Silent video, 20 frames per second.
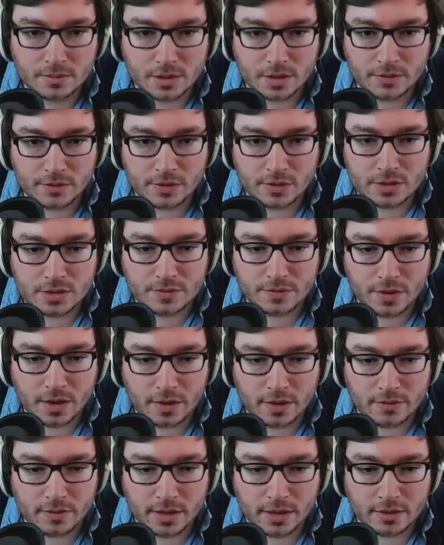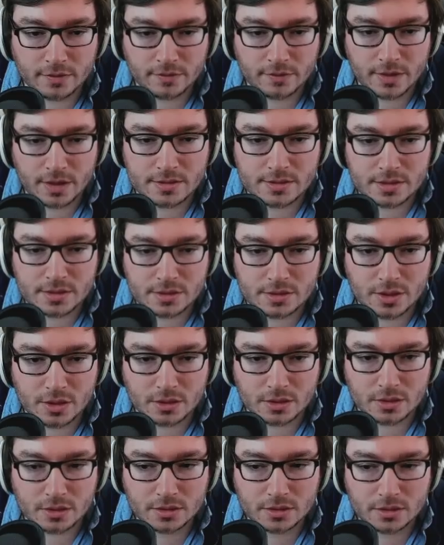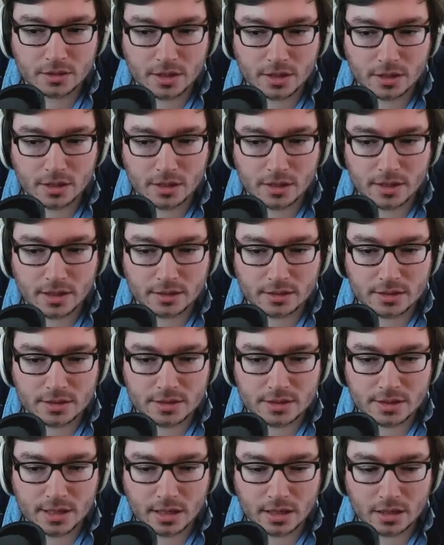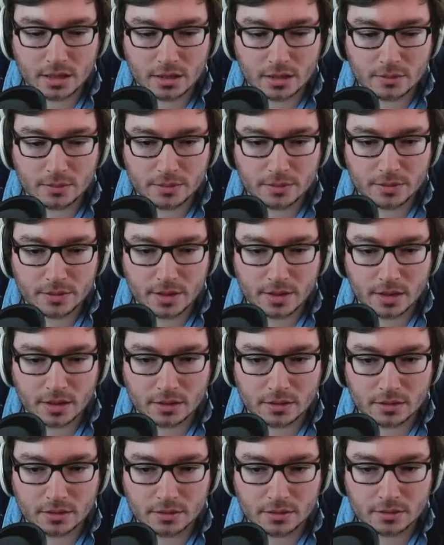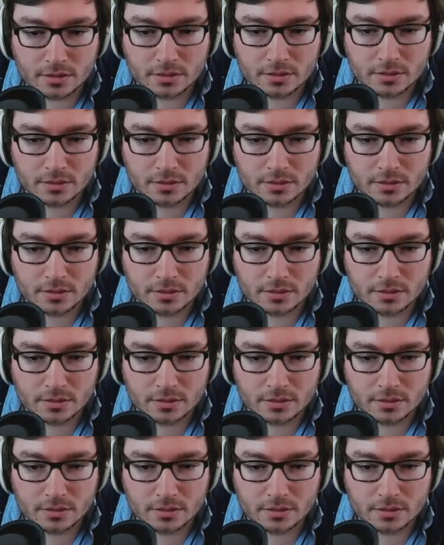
But if you survive laning phase with Sona and you get to scale up, then